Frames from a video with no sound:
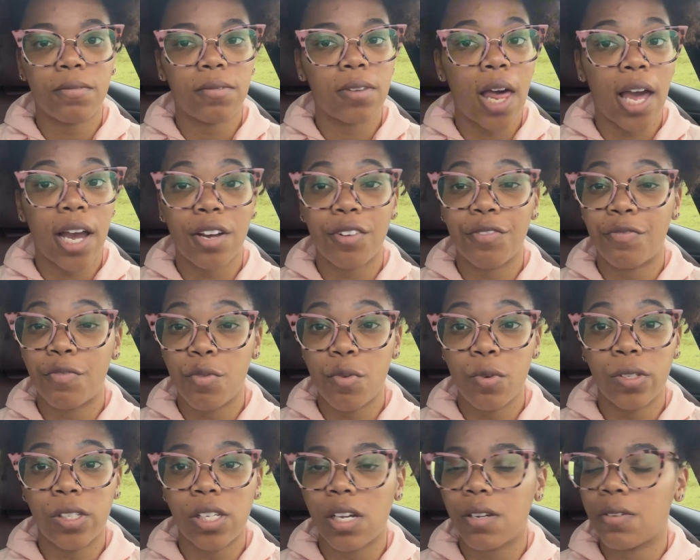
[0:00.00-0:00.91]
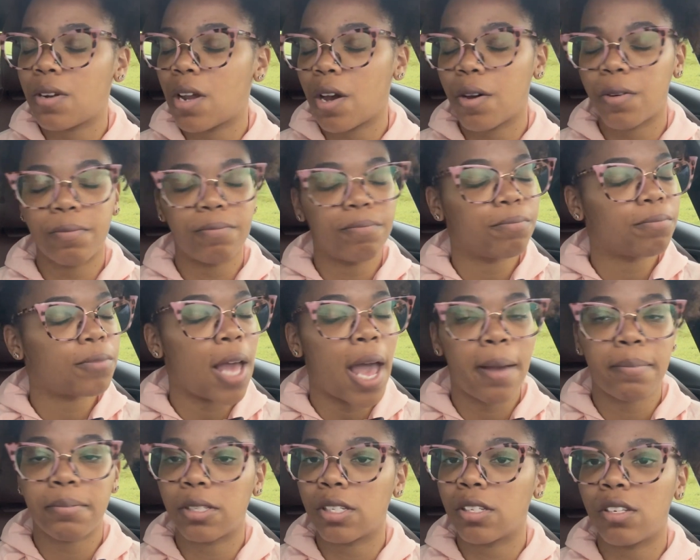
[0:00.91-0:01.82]
Like a full time. No,
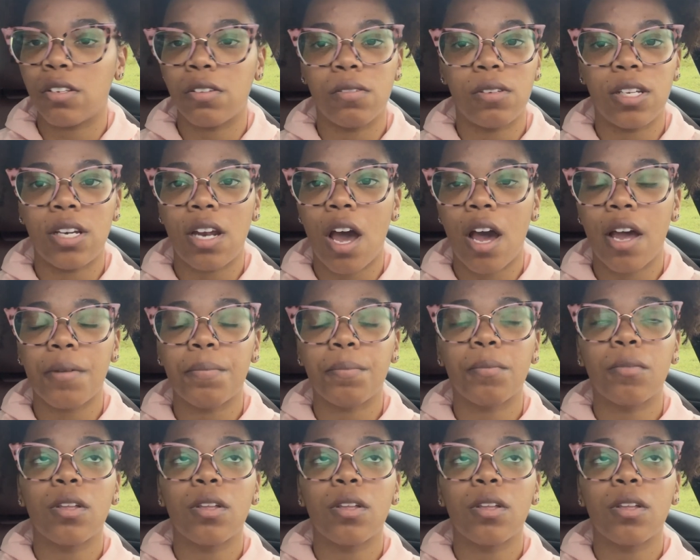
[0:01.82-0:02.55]
absolutely not.